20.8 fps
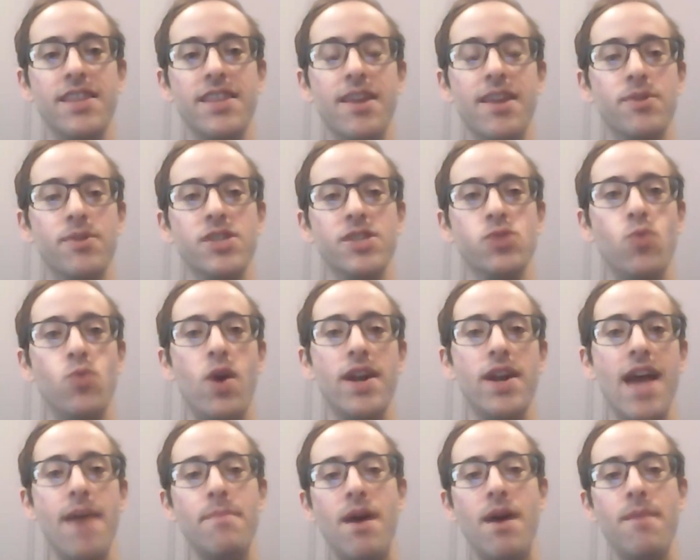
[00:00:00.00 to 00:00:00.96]
And there was this one
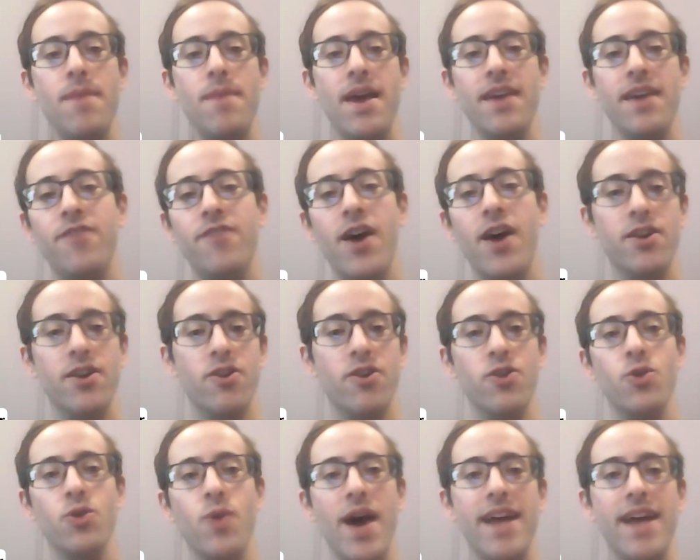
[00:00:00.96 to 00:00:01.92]
MMA
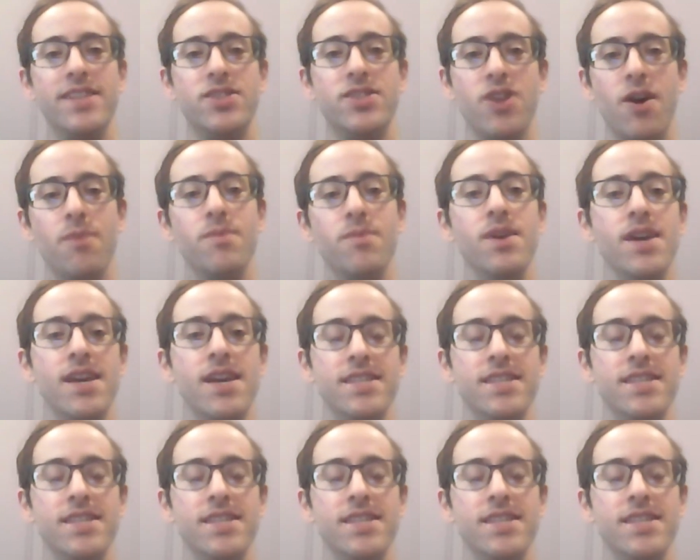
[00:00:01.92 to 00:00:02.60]
fighter who had some